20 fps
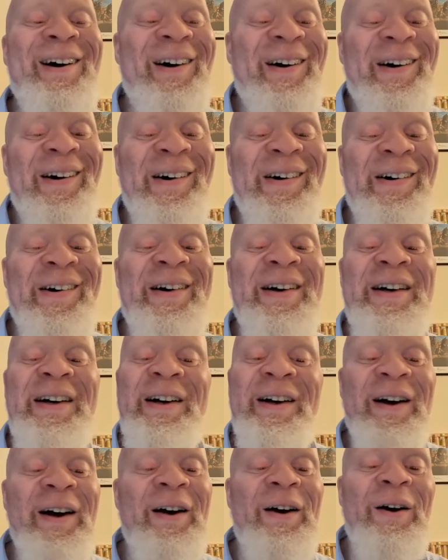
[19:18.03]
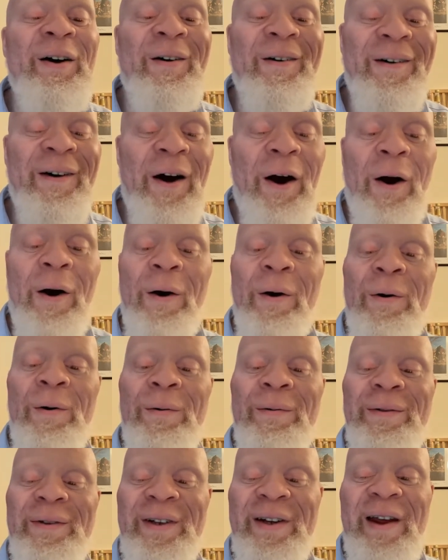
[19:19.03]
Or,
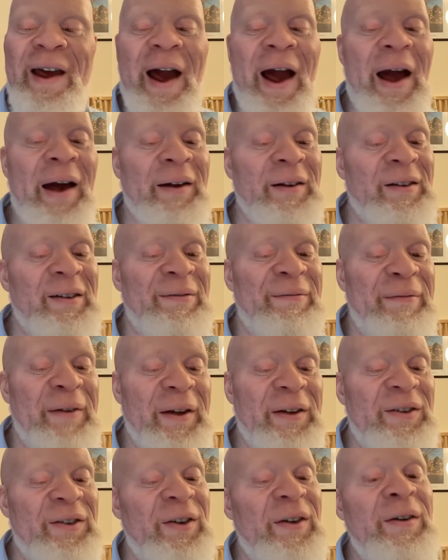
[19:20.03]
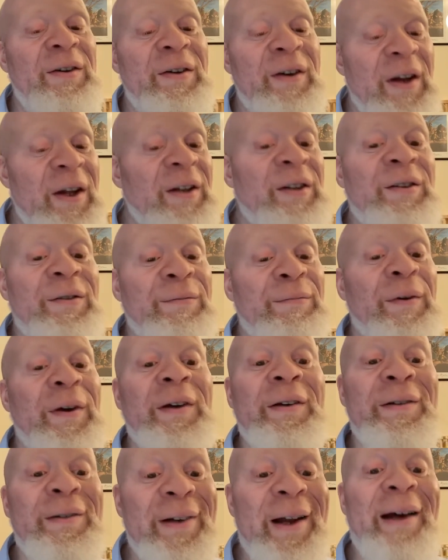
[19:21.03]
oh, the axe fits in this
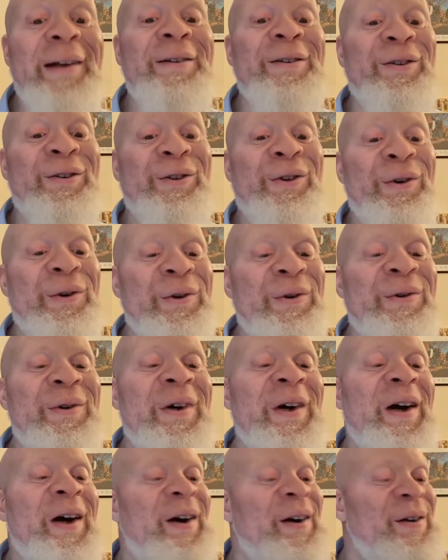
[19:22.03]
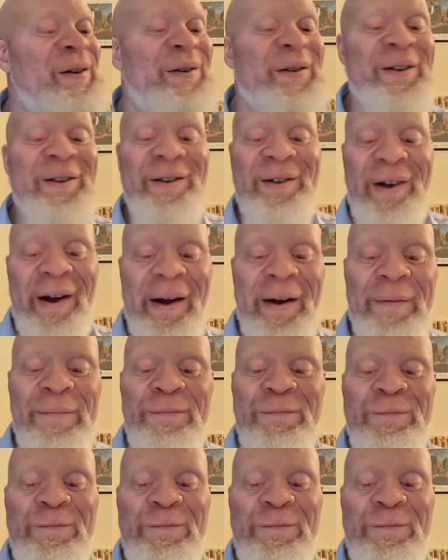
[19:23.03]
thing. Let's do, you're just like,